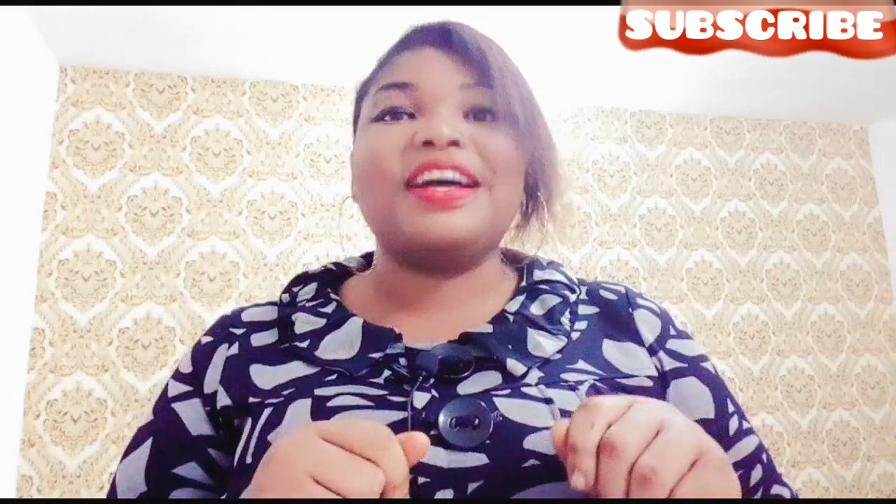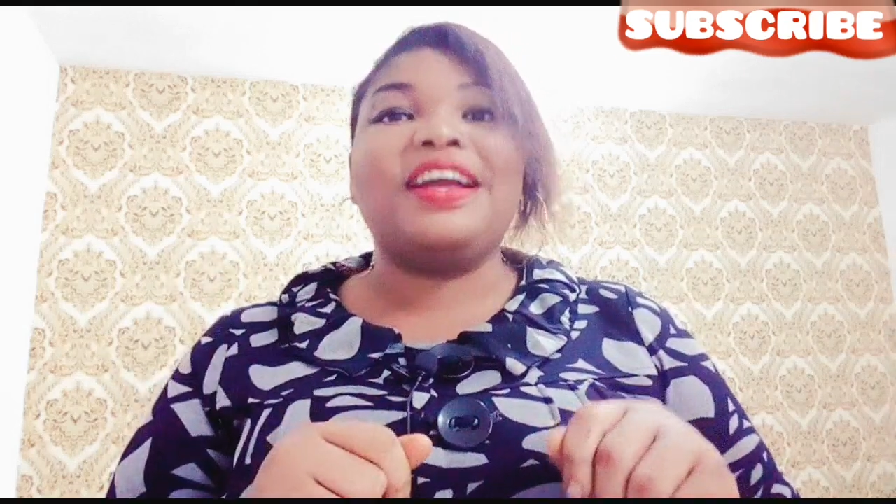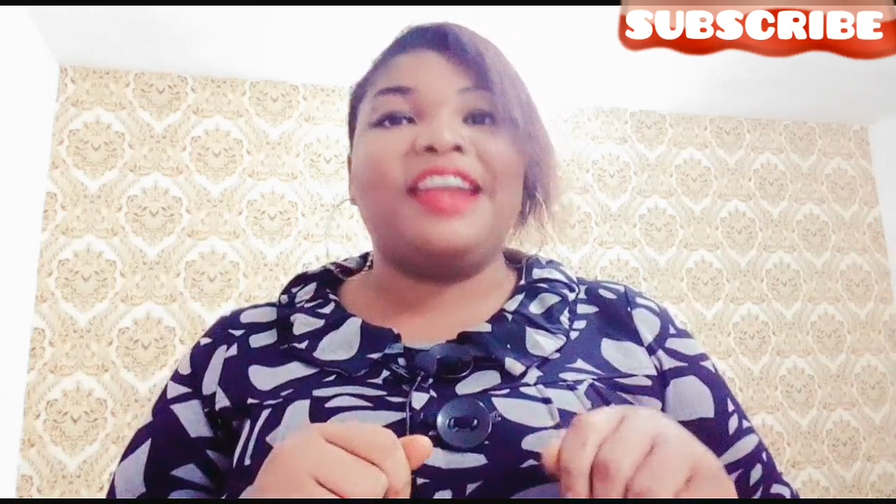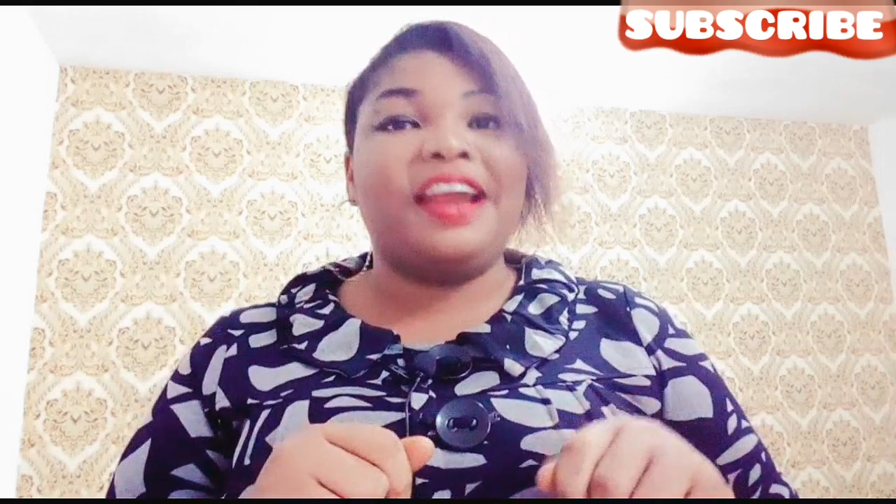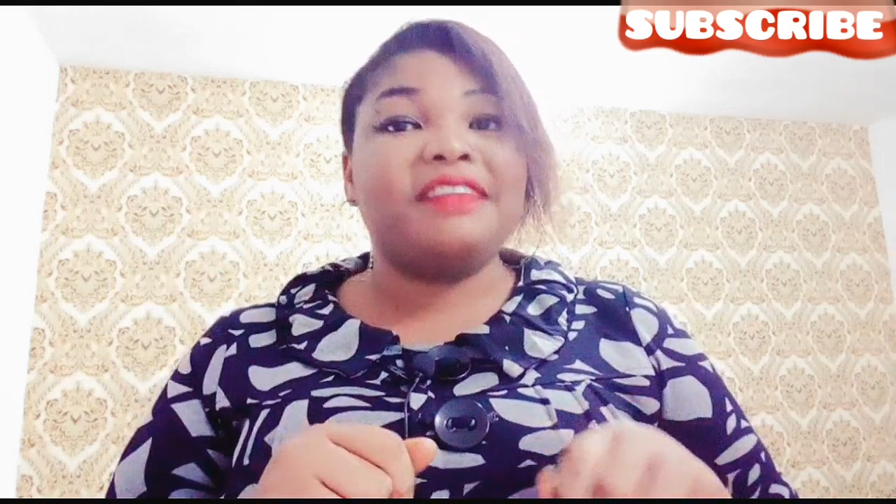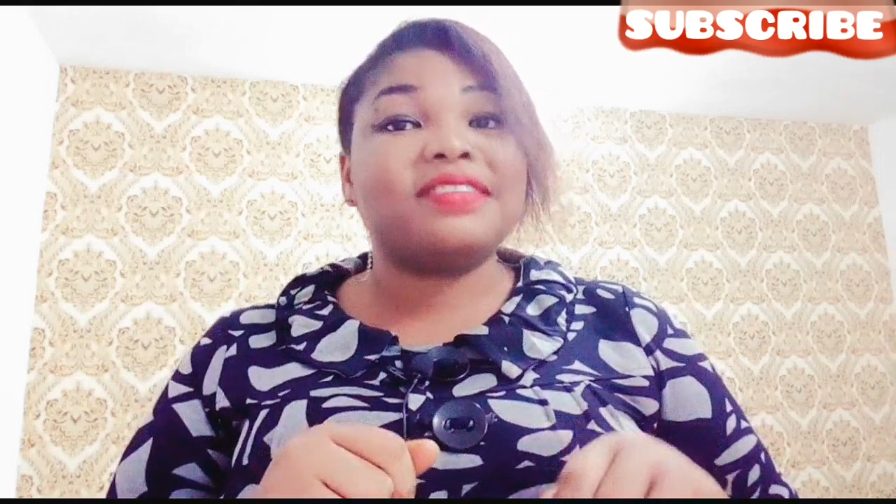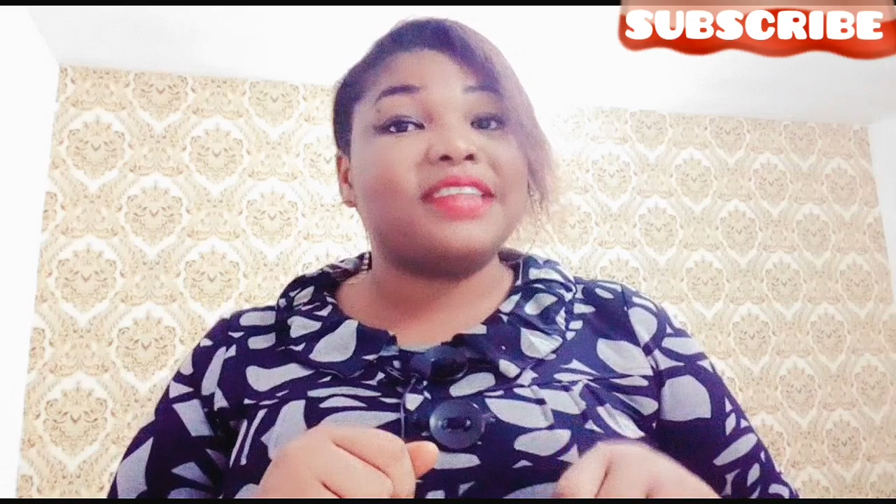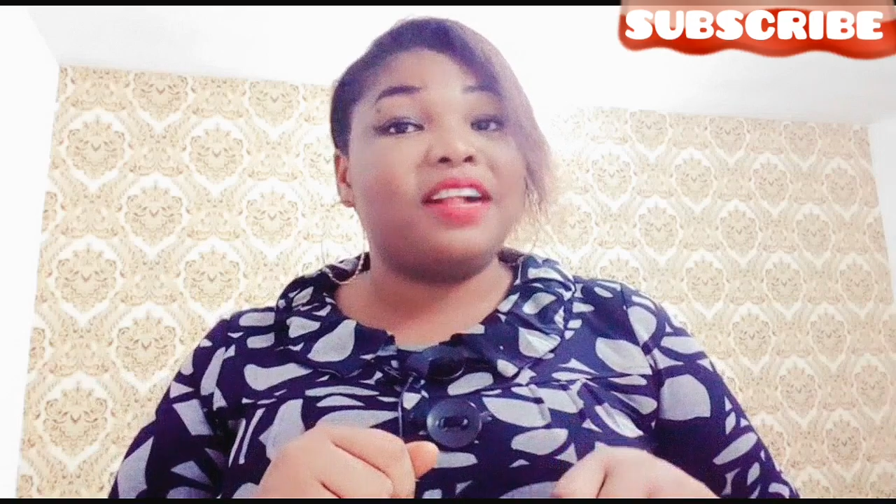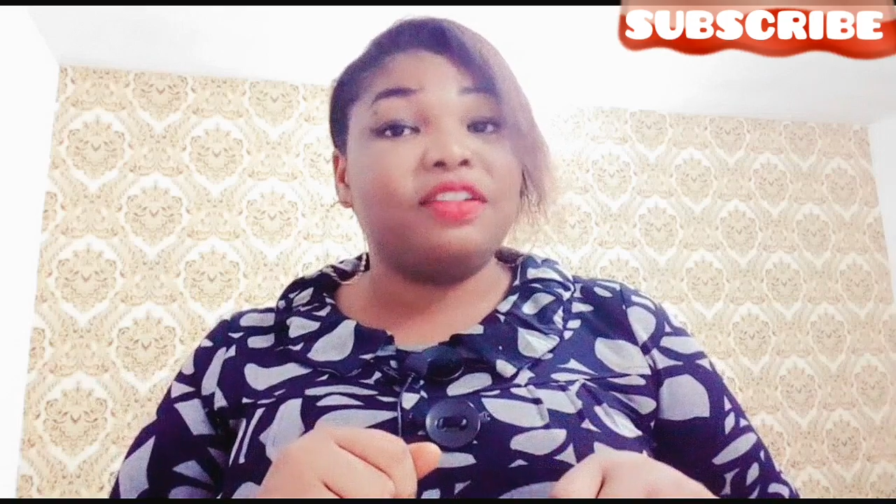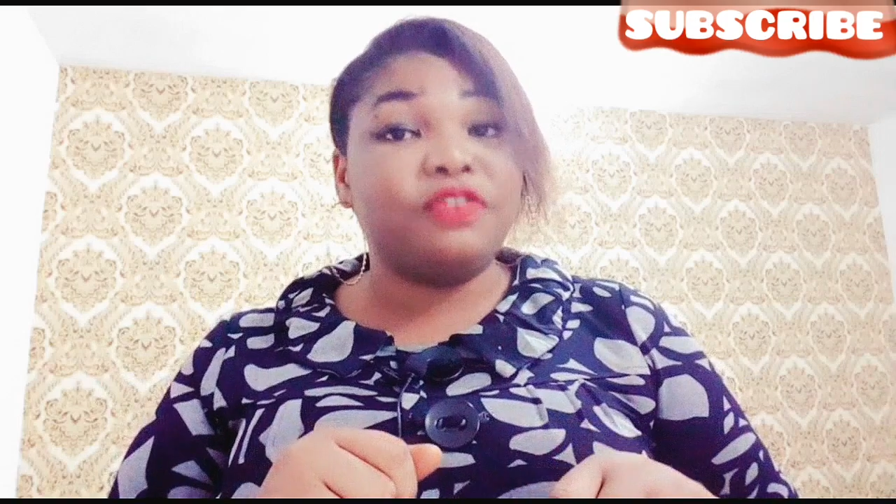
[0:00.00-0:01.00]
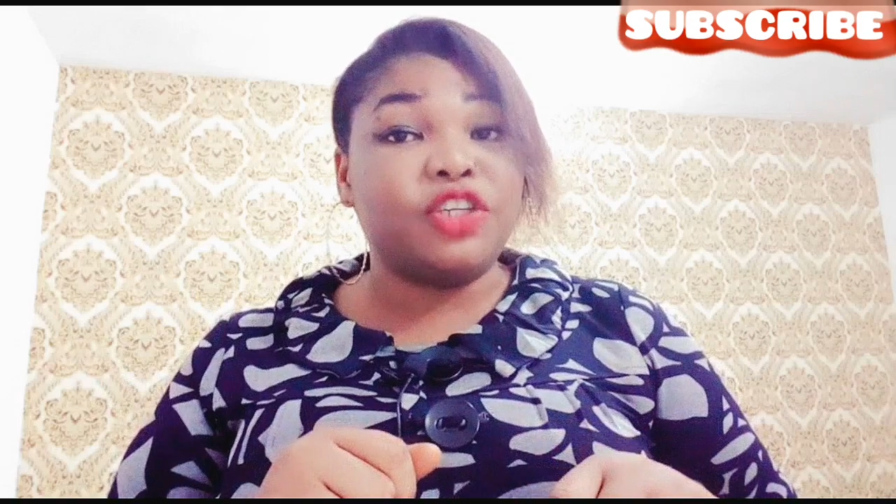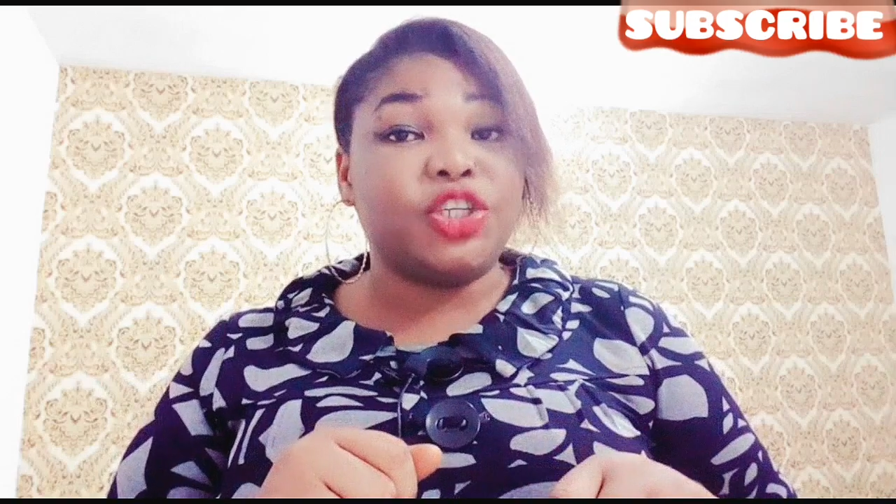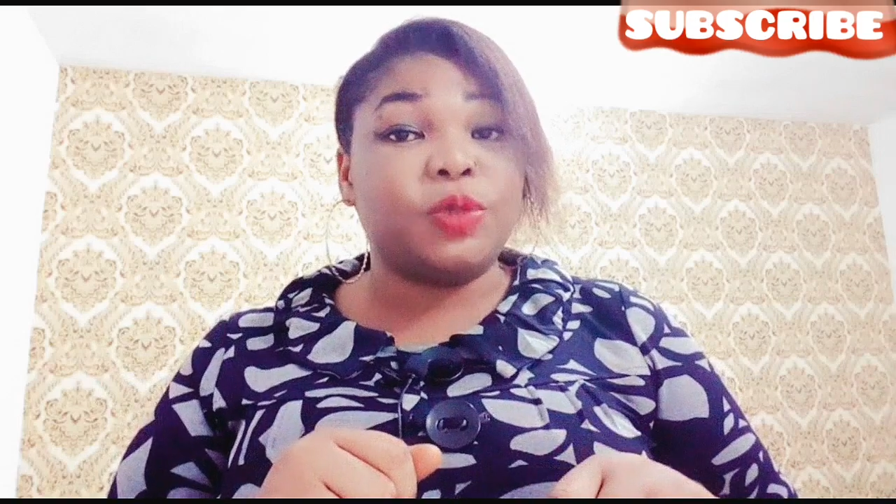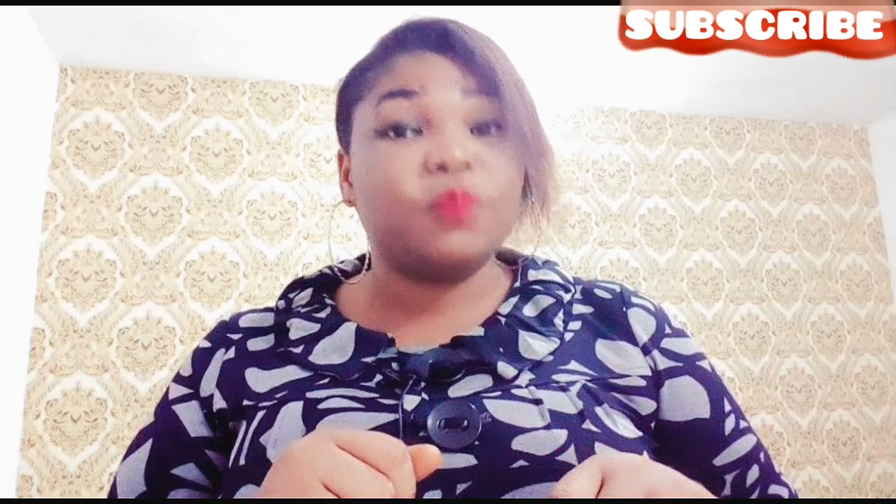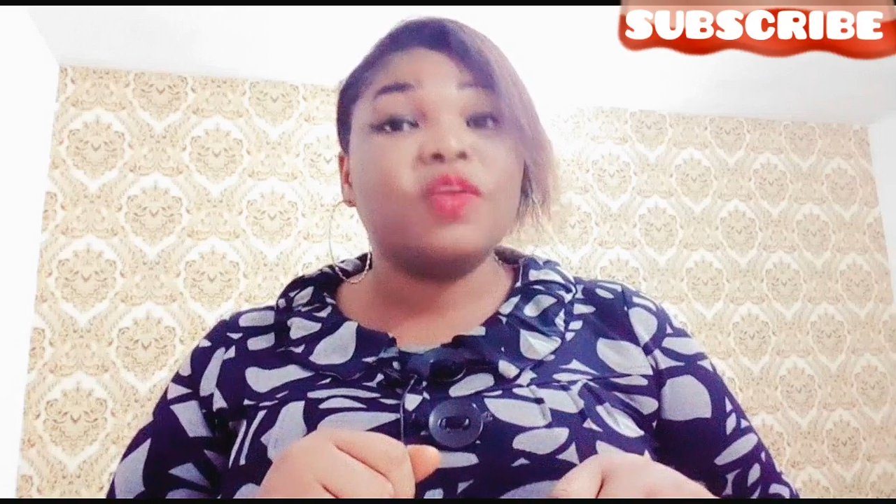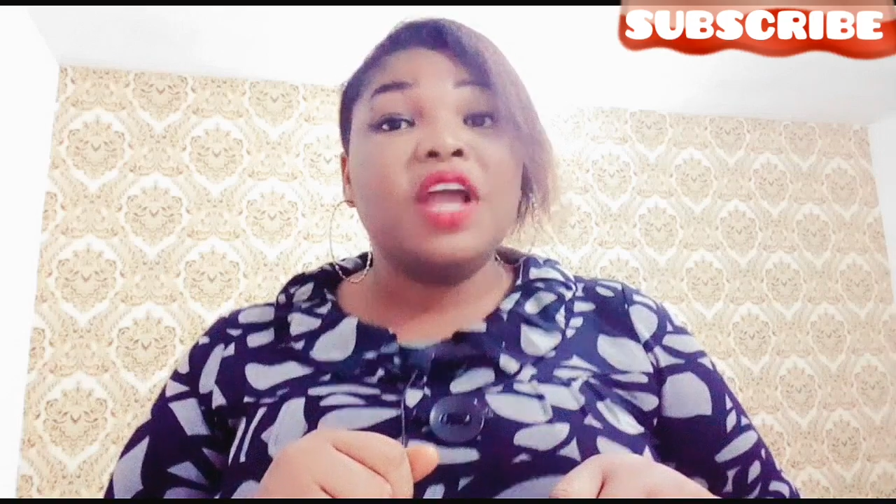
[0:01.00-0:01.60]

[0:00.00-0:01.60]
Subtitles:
and lifestyle video.